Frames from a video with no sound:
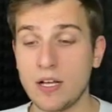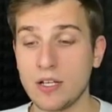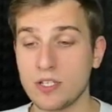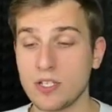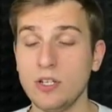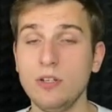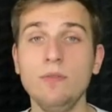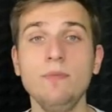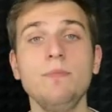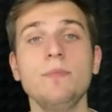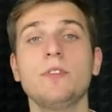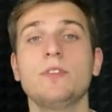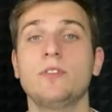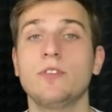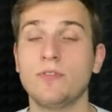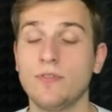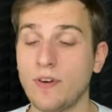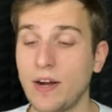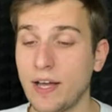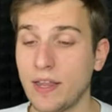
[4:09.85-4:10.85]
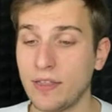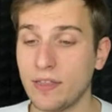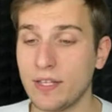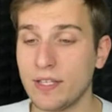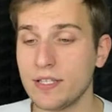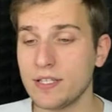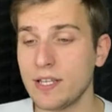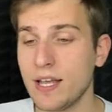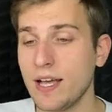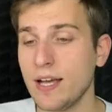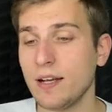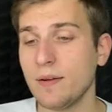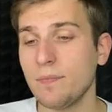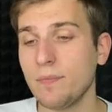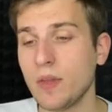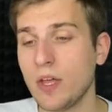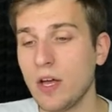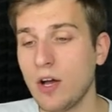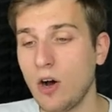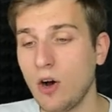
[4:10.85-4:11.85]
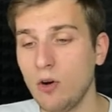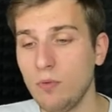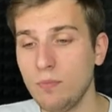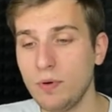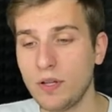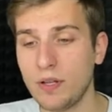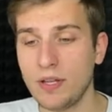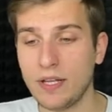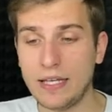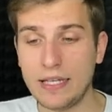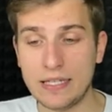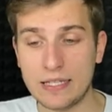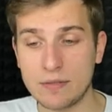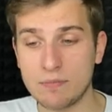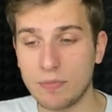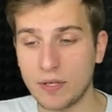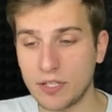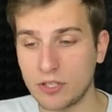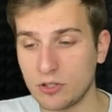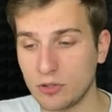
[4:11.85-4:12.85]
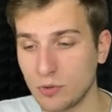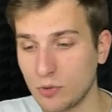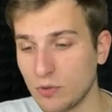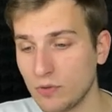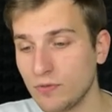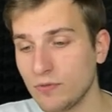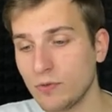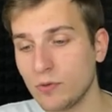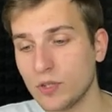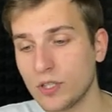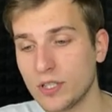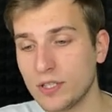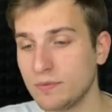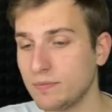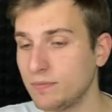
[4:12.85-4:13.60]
So, to find this tag, open the inspect tool for